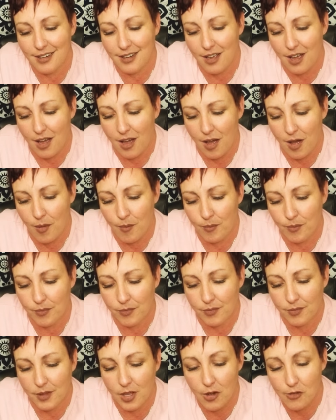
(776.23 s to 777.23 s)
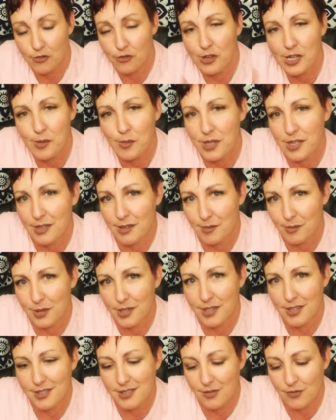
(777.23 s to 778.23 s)
a freebie,
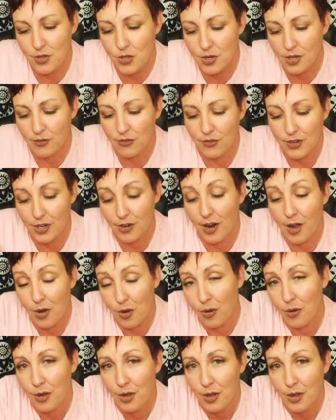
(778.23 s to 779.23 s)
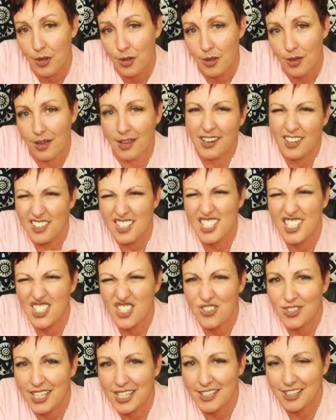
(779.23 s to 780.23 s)
because if you can figure out, and I'll
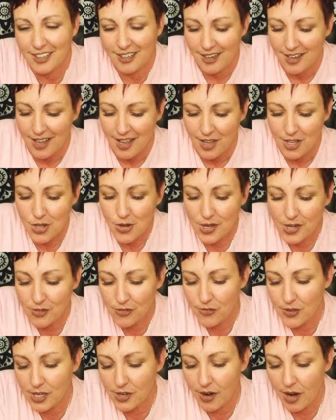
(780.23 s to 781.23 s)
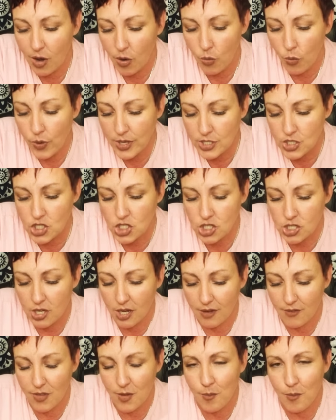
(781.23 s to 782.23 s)
teach you later, you can figure out which
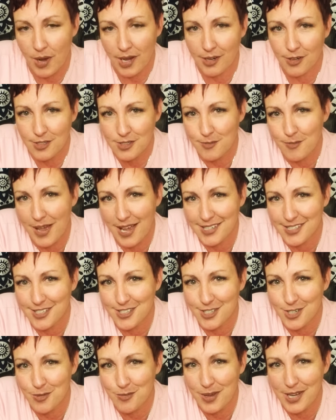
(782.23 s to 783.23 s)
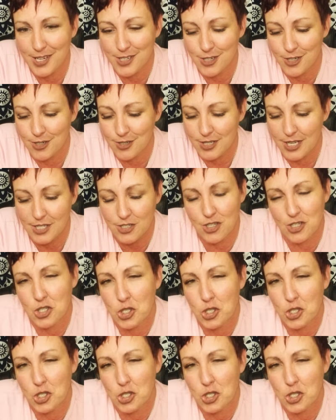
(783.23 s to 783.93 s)
of the minors matches your majors. It's just